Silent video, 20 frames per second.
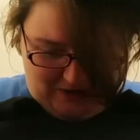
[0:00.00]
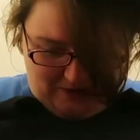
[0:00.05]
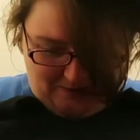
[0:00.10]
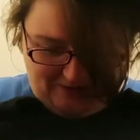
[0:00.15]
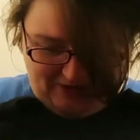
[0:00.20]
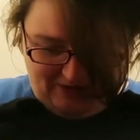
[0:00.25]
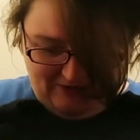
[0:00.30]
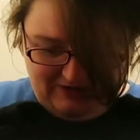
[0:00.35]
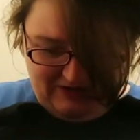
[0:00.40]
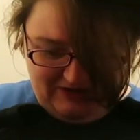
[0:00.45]

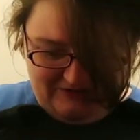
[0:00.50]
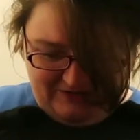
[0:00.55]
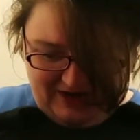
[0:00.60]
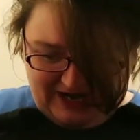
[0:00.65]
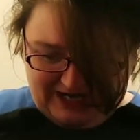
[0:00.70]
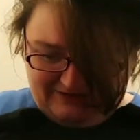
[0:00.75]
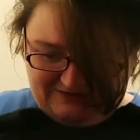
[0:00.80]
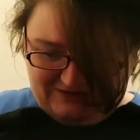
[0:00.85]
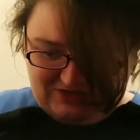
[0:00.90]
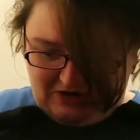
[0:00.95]
I'm not really a
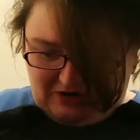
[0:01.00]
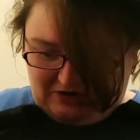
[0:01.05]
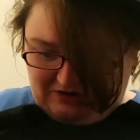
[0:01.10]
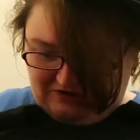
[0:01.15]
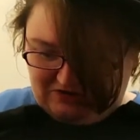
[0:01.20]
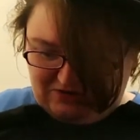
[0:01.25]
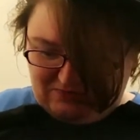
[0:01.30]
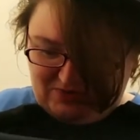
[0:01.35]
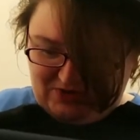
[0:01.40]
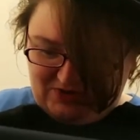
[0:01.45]
fan of
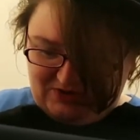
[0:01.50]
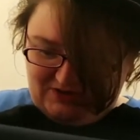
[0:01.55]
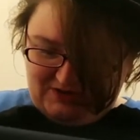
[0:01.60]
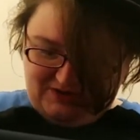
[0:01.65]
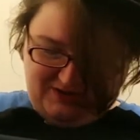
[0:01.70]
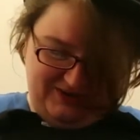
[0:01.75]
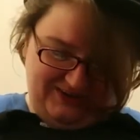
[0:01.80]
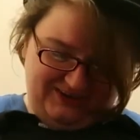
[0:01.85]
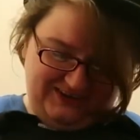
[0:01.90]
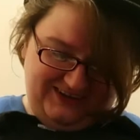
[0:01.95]
dogs, but
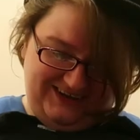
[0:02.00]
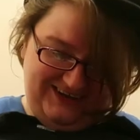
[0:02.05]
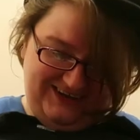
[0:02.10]
oh,